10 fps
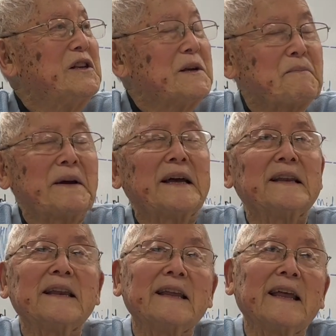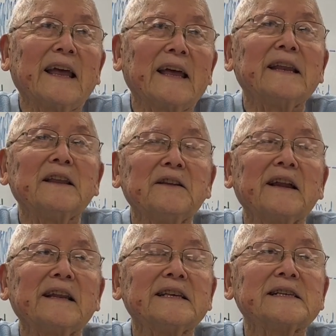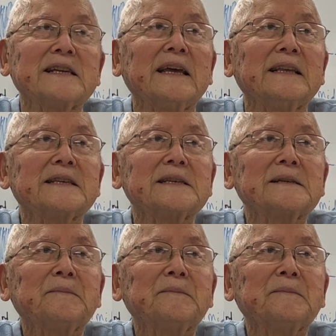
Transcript: Japan and the United States.